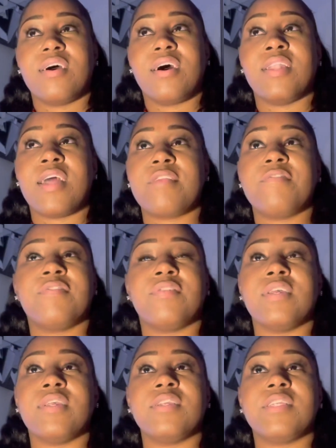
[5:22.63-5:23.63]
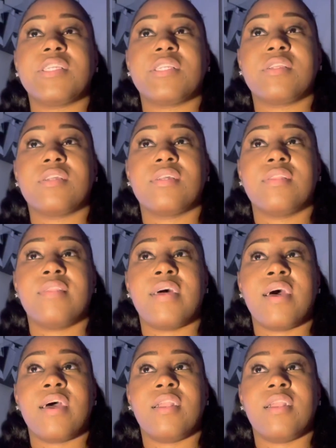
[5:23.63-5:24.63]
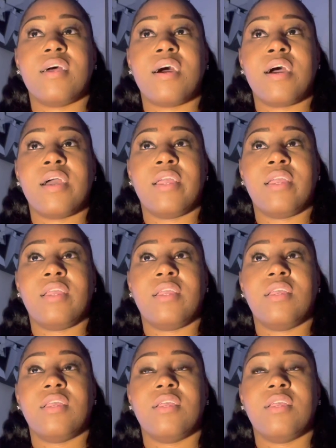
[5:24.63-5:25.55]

a lot of things that I